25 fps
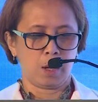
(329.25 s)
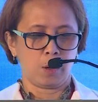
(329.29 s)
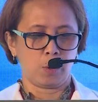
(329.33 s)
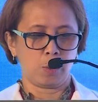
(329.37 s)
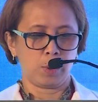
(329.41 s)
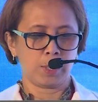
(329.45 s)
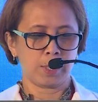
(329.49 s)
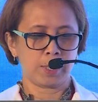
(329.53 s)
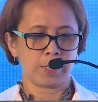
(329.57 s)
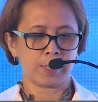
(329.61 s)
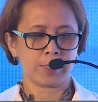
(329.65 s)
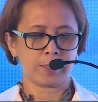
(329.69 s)

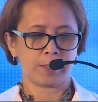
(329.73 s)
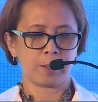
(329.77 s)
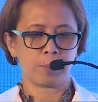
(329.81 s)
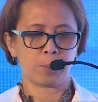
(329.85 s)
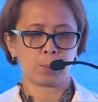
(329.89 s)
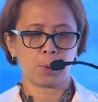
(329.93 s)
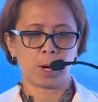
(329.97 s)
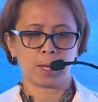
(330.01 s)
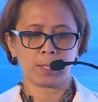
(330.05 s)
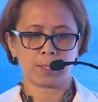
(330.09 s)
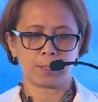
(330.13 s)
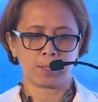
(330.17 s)
which is the
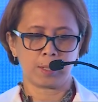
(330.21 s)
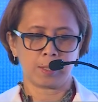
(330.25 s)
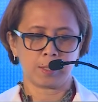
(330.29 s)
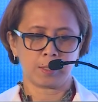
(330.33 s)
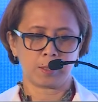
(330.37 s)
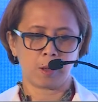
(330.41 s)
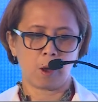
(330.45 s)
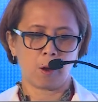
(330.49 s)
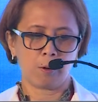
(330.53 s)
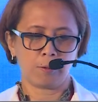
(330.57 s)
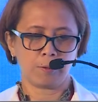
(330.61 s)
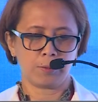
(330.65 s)

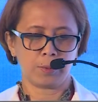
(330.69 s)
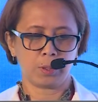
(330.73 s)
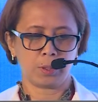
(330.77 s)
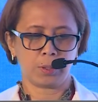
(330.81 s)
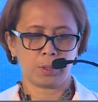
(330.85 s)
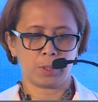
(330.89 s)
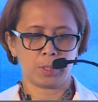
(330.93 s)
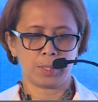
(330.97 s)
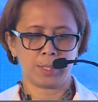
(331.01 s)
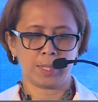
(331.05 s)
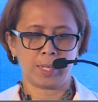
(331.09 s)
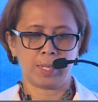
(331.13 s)
process of the
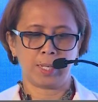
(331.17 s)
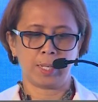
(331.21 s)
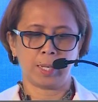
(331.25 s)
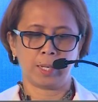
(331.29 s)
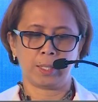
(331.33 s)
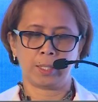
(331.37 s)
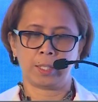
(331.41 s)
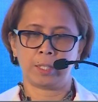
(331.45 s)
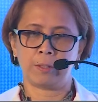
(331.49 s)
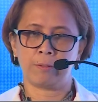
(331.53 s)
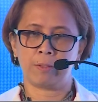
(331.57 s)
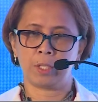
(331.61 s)
nursing
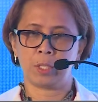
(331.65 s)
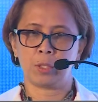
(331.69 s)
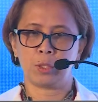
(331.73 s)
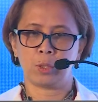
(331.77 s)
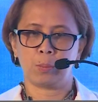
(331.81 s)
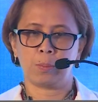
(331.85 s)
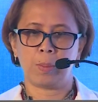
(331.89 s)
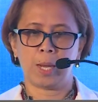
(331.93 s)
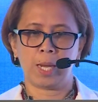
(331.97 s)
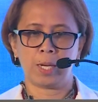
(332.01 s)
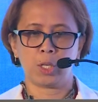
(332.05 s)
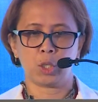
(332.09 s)
care given
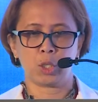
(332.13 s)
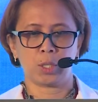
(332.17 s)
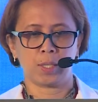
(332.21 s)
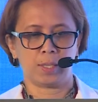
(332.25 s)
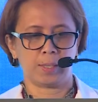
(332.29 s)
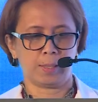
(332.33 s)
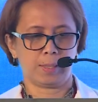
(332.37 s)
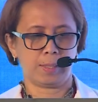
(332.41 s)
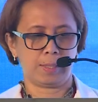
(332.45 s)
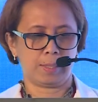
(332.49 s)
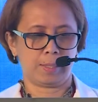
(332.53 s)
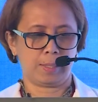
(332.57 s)
to
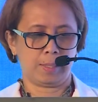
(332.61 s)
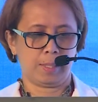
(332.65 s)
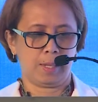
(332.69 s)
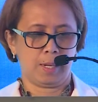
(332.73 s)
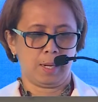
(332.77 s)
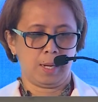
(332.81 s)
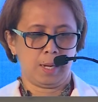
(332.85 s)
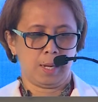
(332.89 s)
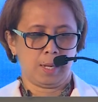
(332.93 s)
patients.